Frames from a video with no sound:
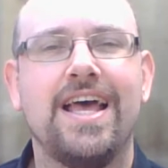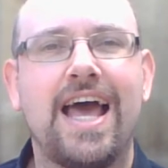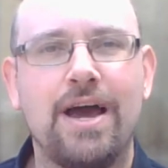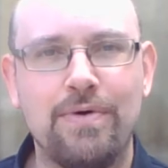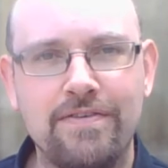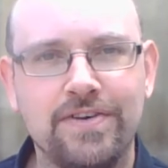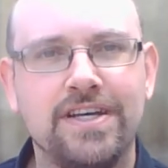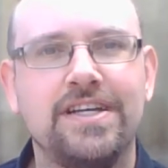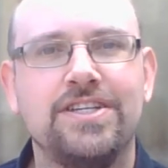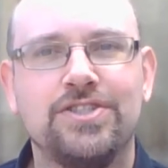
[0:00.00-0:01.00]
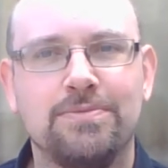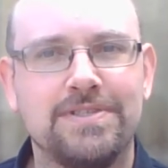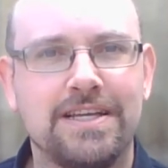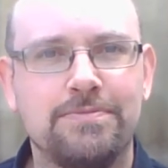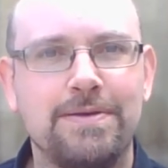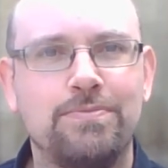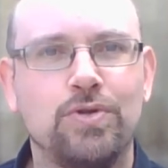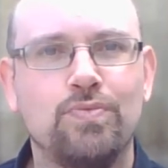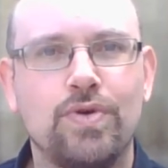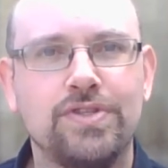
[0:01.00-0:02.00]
However, sometimes people